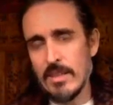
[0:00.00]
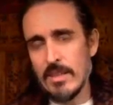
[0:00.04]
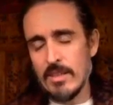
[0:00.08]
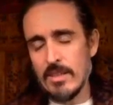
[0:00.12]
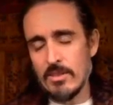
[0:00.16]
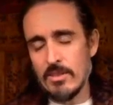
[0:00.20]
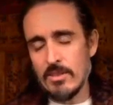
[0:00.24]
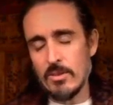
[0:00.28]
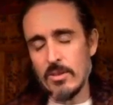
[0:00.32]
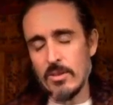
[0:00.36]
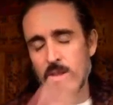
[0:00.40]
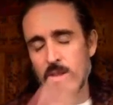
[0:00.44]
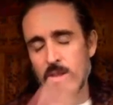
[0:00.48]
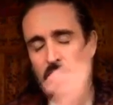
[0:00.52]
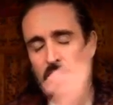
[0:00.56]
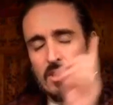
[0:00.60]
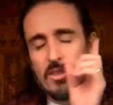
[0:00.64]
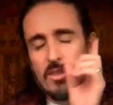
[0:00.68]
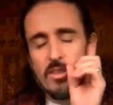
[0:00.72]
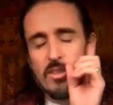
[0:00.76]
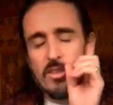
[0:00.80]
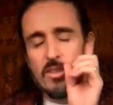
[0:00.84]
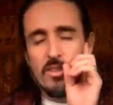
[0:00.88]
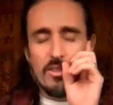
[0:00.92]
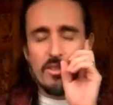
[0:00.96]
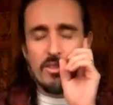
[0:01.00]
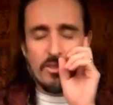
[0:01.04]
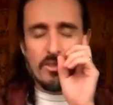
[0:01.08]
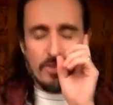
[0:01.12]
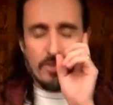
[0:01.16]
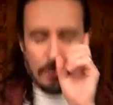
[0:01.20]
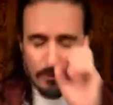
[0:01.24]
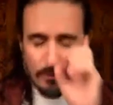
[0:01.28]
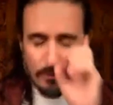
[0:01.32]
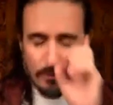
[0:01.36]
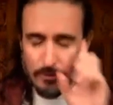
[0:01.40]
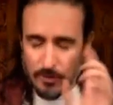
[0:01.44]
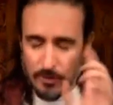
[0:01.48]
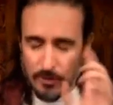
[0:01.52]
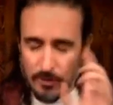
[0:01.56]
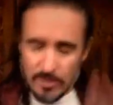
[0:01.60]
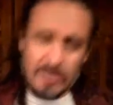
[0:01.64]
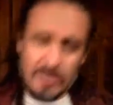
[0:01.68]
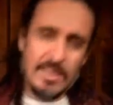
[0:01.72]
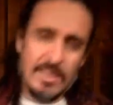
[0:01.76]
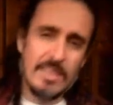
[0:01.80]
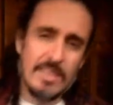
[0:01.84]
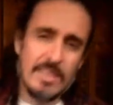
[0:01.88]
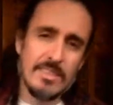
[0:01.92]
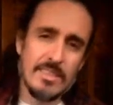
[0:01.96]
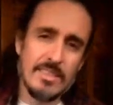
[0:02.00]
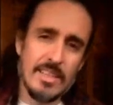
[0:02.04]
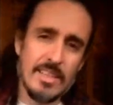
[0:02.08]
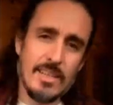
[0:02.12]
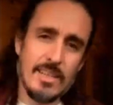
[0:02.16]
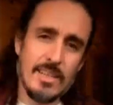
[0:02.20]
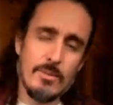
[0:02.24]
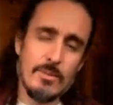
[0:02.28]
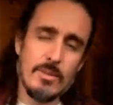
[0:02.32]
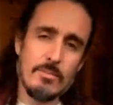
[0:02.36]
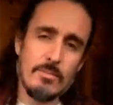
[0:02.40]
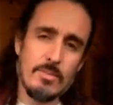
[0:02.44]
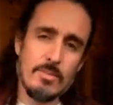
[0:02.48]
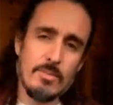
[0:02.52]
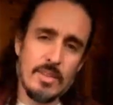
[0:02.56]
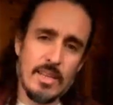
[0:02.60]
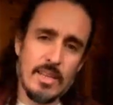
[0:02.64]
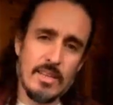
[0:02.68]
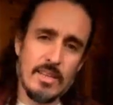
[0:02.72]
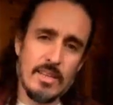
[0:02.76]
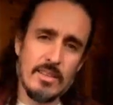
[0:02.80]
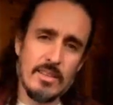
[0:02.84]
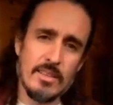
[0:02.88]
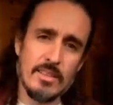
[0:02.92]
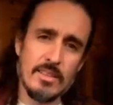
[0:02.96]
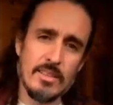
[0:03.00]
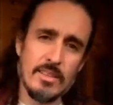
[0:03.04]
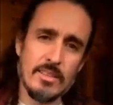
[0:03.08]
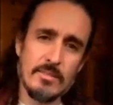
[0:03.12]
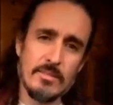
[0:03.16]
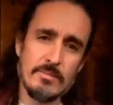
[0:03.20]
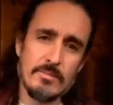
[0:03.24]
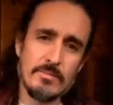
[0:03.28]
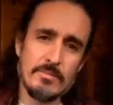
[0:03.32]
So the first lesson that I want to bring out here